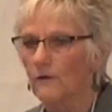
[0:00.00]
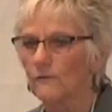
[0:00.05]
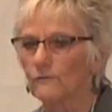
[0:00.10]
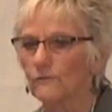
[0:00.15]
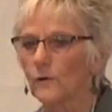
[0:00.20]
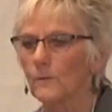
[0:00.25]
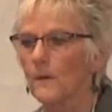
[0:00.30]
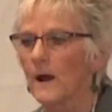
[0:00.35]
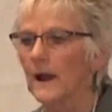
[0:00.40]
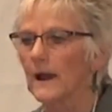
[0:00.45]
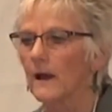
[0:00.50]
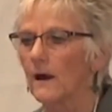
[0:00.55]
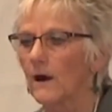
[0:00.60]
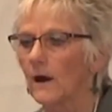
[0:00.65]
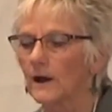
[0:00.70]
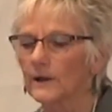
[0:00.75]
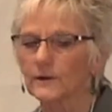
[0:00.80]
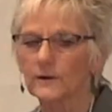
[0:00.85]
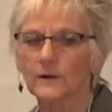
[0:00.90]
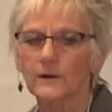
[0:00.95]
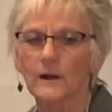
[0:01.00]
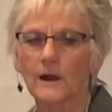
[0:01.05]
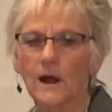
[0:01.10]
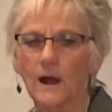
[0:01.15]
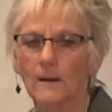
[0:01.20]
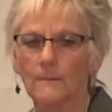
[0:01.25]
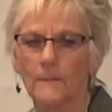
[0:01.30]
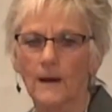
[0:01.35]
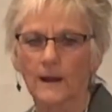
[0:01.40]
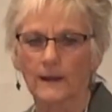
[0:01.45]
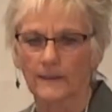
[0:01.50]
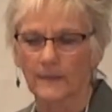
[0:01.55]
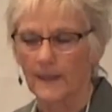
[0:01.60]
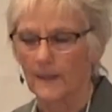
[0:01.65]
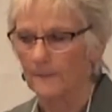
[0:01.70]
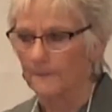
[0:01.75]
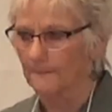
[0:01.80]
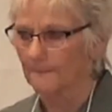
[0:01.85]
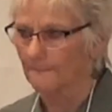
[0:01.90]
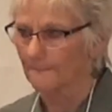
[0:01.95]
for my honor among
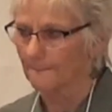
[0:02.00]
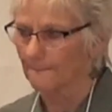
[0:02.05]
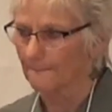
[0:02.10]
them.